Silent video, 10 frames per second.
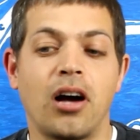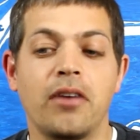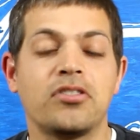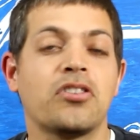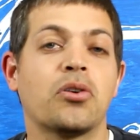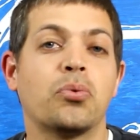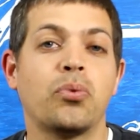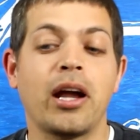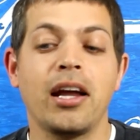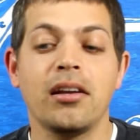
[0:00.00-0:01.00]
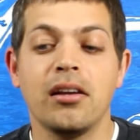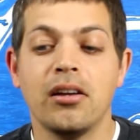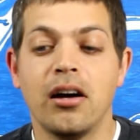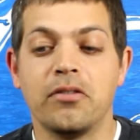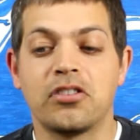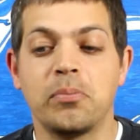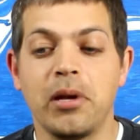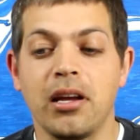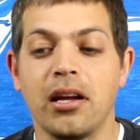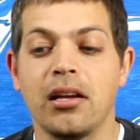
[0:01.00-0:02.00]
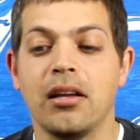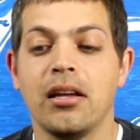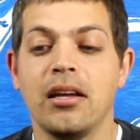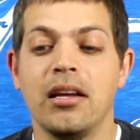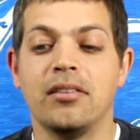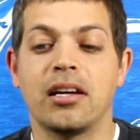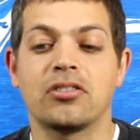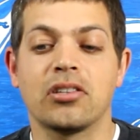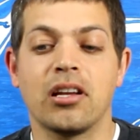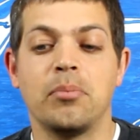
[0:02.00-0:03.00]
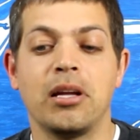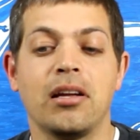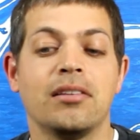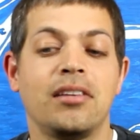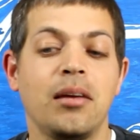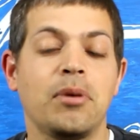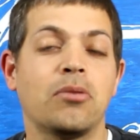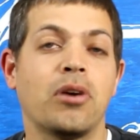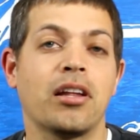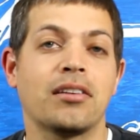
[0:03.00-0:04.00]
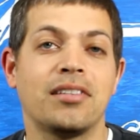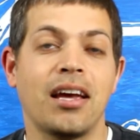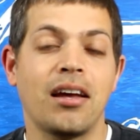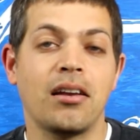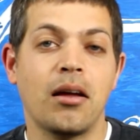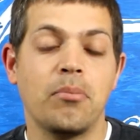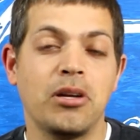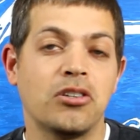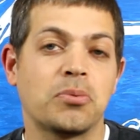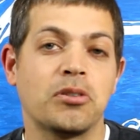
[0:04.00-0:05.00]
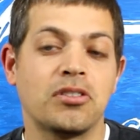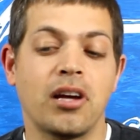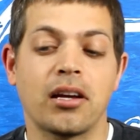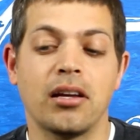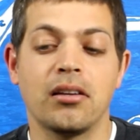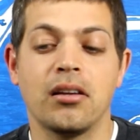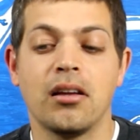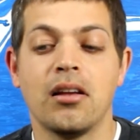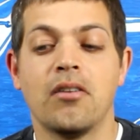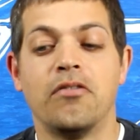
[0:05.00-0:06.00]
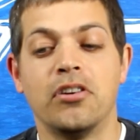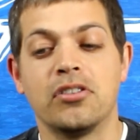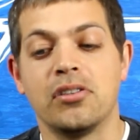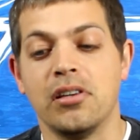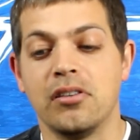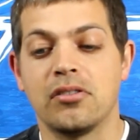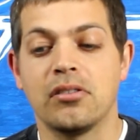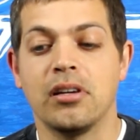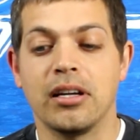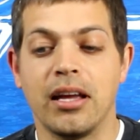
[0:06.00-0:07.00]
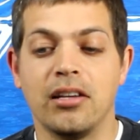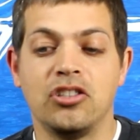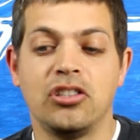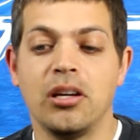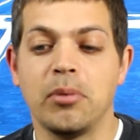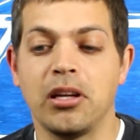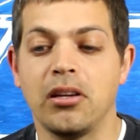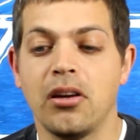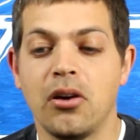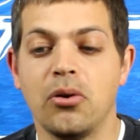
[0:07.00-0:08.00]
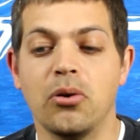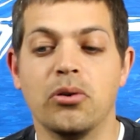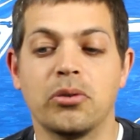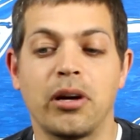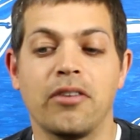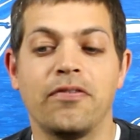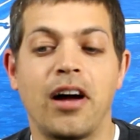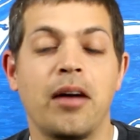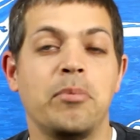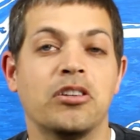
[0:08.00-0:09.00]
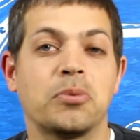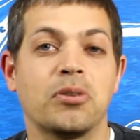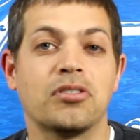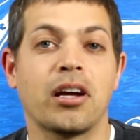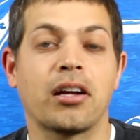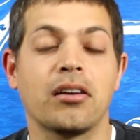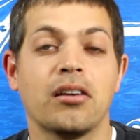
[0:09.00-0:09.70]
Obviously the rate of speed is actually going to be Timmy running 10 meters per second versus, again, Jimmy, who only ran 5 meters per second.